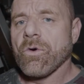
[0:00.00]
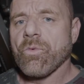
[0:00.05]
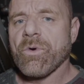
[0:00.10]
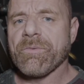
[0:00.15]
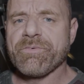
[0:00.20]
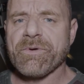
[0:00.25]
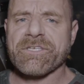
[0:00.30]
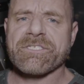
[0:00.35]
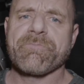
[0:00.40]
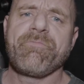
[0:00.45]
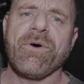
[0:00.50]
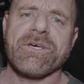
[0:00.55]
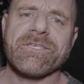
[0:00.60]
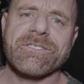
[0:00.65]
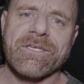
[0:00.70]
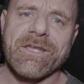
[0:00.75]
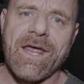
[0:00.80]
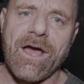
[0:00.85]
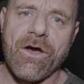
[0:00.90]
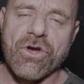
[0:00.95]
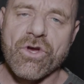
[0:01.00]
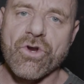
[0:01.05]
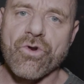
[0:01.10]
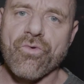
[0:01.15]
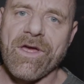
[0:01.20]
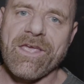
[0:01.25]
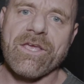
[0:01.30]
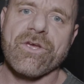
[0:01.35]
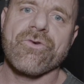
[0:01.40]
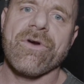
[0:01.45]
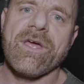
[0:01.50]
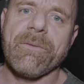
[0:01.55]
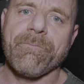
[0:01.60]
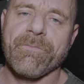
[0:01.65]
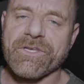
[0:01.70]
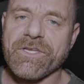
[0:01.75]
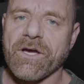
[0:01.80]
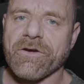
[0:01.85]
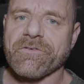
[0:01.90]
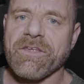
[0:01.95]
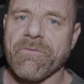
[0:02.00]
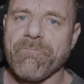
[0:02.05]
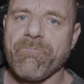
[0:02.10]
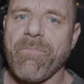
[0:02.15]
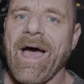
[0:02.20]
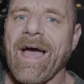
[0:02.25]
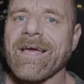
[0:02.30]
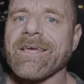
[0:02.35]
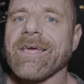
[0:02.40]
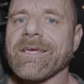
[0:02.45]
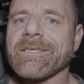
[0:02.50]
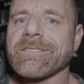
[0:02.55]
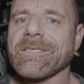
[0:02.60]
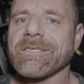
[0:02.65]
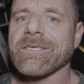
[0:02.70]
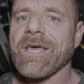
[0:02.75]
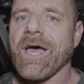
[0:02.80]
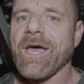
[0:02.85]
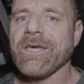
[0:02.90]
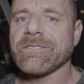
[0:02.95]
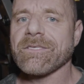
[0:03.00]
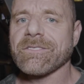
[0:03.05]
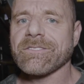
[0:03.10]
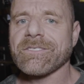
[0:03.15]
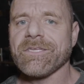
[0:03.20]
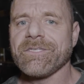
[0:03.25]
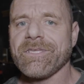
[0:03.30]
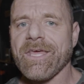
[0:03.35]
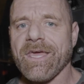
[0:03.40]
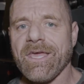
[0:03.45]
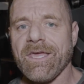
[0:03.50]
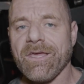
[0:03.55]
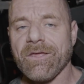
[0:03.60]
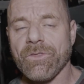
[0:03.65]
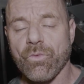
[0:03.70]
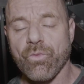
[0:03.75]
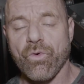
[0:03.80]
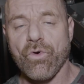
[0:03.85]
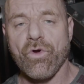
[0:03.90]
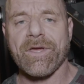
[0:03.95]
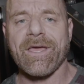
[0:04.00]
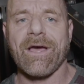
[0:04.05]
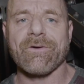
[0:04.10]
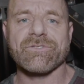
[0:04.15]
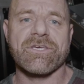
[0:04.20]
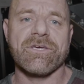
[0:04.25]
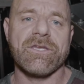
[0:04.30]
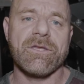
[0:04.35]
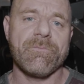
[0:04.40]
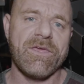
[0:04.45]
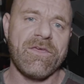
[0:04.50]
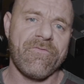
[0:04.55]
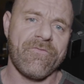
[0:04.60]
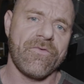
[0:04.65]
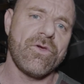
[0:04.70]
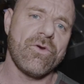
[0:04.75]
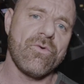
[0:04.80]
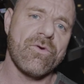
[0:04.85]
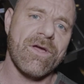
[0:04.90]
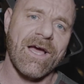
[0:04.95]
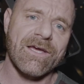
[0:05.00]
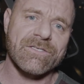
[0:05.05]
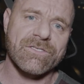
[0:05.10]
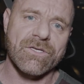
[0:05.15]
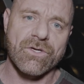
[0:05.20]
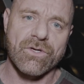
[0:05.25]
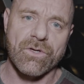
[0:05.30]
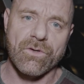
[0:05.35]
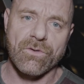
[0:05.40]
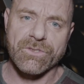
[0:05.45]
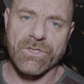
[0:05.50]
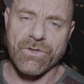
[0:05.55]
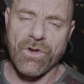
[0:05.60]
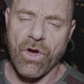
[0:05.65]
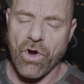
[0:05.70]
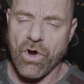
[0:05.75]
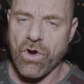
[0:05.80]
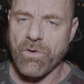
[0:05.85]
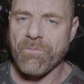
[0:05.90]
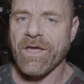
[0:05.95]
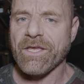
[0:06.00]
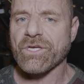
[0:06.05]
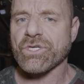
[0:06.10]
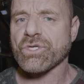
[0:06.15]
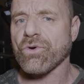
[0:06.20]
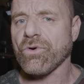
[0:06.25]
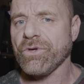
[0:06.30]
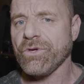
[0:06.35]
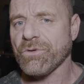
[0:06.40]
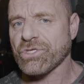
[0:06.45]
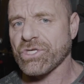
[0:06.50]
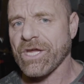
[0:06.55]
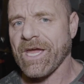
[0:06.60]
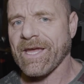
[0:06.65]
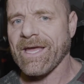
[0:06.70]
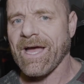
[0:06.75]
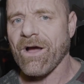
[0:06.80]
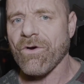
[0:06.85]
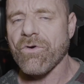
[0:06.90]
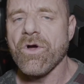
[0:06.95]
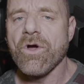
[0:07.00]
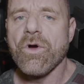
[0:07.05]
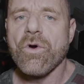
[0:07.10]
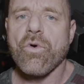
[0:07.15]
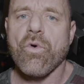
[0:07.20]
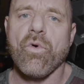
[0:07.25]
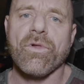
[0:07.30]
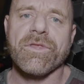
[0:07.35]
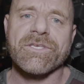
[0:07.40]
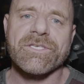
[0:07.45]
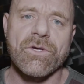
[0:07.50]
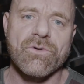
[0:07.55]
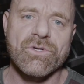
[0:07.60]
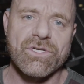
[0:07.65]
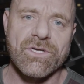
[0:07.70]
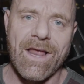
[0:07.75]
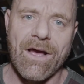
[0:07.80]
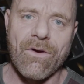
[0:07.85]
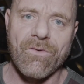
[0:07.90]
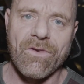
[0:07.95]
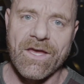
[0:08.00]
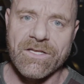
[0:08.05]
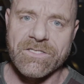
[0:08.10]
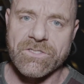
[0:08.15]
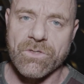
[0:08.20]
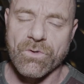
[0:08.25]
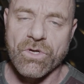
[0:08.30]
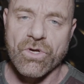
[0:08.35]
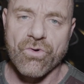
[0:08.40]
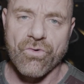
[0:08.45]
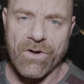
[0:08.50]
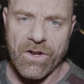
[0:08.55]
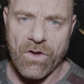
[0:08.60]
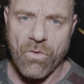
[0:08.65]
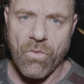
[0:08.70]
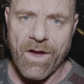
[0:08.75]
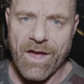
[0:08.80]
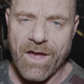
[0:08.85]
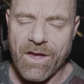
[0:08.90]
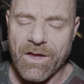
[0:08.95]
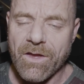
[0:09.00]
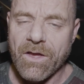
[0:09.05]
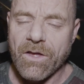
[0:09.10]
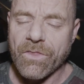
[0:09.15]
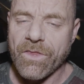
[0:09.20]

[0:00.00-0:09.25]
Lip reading: We've just busted out a great productive back exercises today, and the workout's going to be for you guys and girls on home. Make sure you check out all the social outlets on Gorilla Wear.